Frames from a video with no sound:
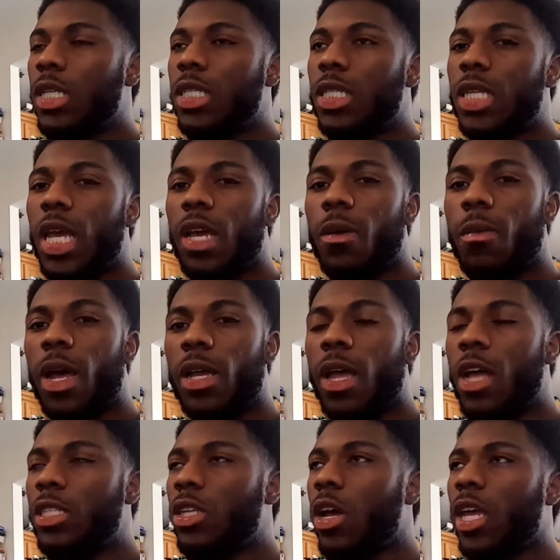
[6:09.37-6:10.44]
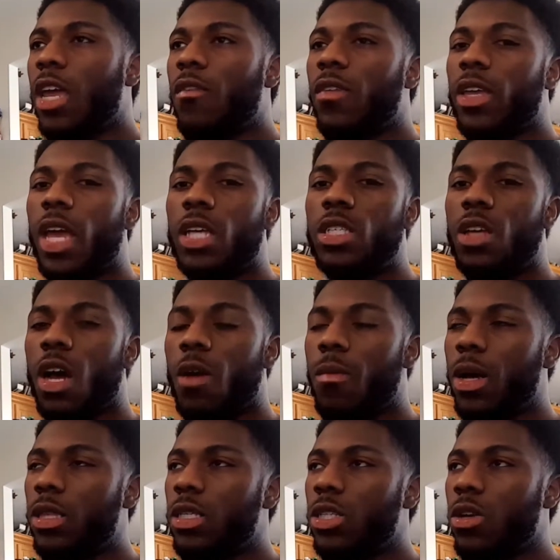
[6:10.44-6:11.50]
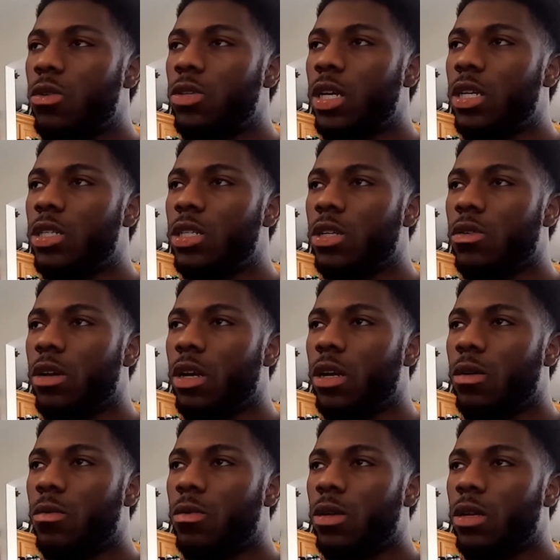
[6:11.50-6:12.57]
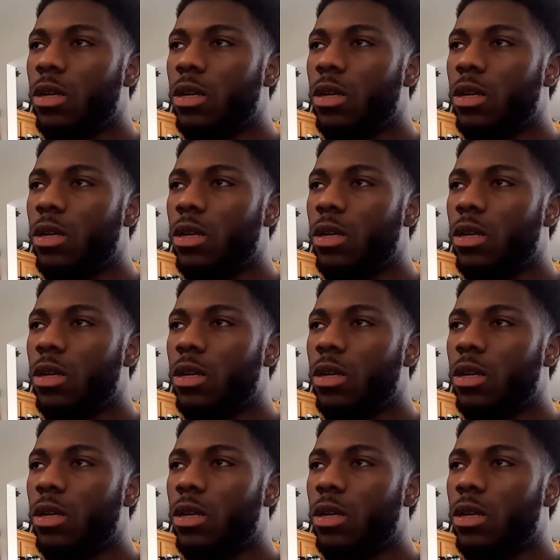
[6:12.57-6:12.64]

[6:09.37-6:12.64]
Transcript: does it take I saw Kevin Gates talk about this on Instagram.